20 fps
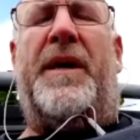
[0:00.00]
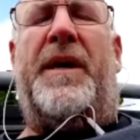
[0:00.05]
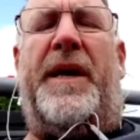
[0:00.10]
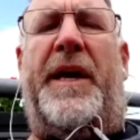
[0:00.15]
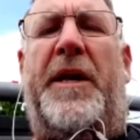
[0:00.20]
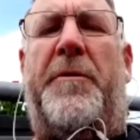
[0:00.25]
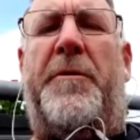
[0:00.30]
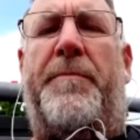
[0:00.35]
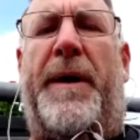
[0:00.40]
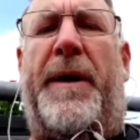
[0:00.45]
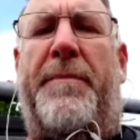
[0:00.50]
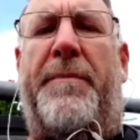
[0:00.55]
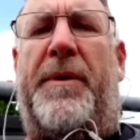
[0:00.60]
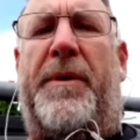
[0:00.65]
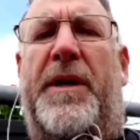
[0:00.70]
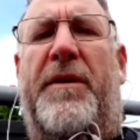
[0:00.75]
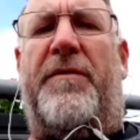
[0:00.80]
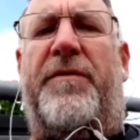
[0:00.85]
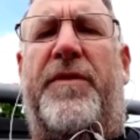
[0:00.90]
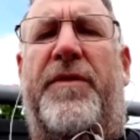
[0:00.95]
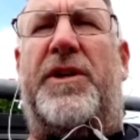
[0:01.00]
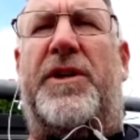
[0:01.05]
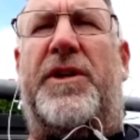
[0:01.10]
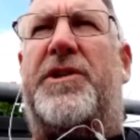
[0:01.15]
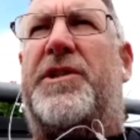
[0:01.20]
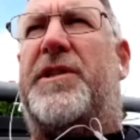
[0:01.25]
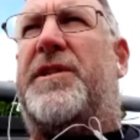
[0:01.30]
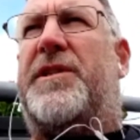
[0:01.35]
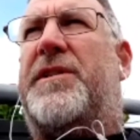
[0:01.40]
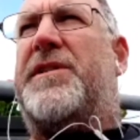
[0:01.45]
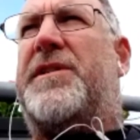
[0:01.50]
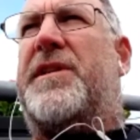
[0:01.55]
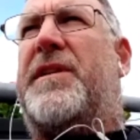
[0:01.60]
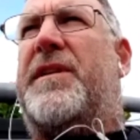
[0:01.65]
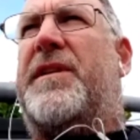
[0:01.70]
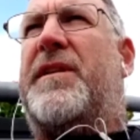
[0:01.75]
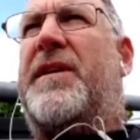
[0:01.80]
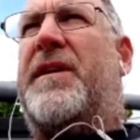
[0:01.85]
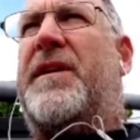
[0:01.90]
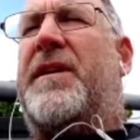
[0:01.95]
heat pump conversions
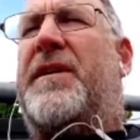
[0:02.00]
and